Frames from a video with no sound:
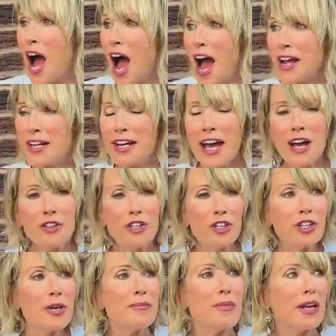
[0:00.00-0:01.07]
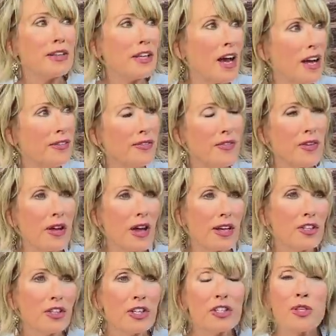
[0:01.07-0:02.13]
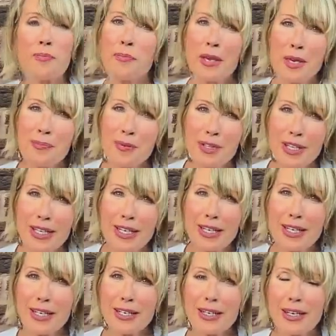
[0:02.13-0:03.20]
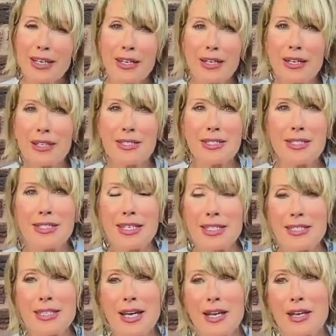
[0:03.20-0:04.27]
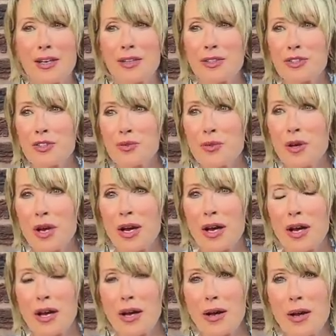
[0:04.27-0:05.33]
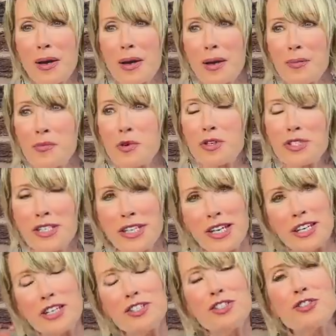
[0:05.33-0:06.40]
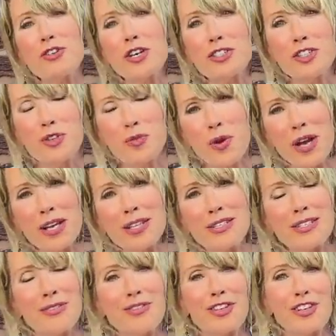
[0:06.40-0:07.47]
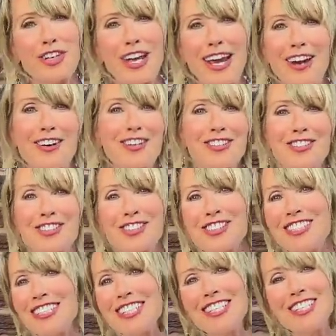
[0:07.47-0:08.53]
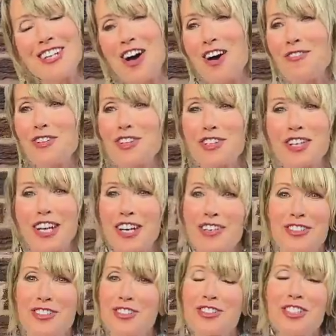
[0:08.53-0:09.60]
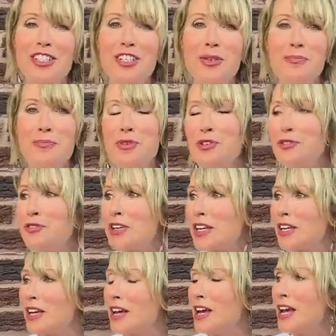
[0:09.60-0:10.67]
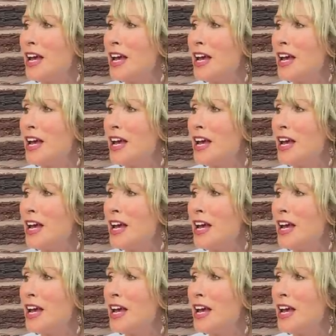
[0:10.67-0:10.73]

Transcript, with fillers: I now look at my life. I look at the people in it in a detailed, uh, more deconstructed way, as if they're characters in a novel or characters in a movie.